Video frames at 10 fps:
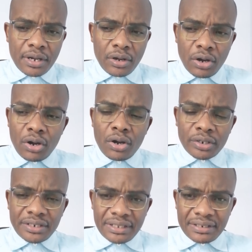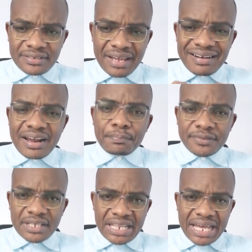God
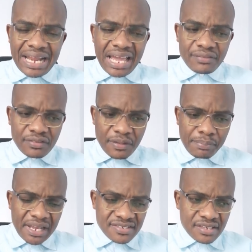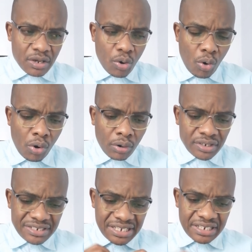interrupting their lives with a blessing
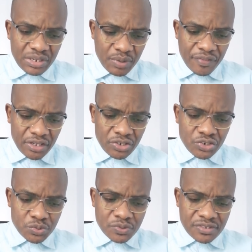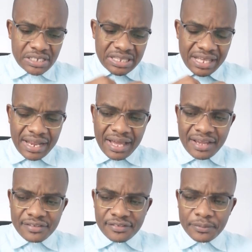or dealing with the issues in their
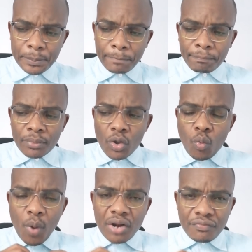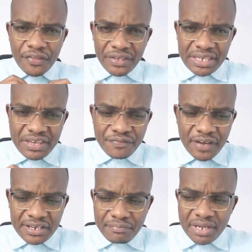lives. One of the key
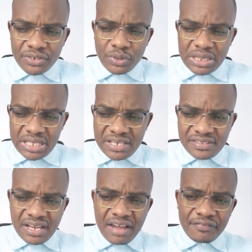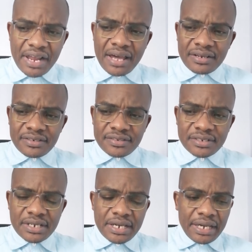fundamental things that I've learned
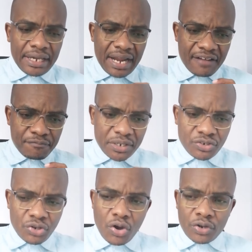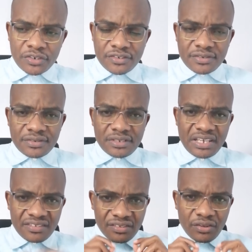and I've been taught
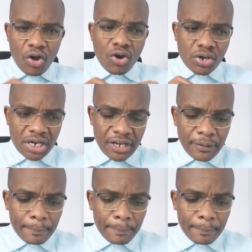is honor.